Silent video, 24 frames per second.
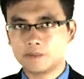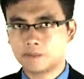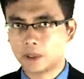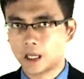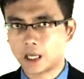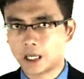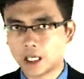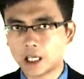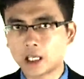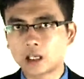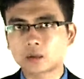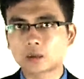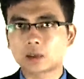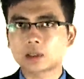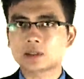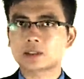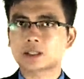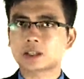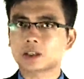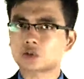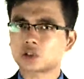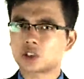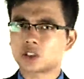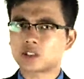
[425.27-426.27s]
By
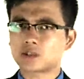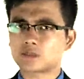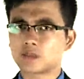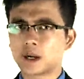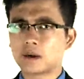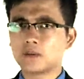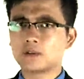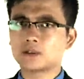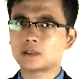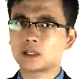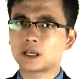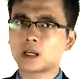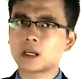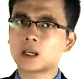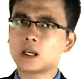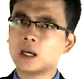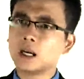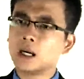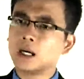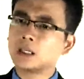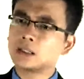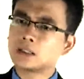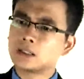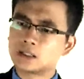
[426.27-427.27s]
increasing the transparency,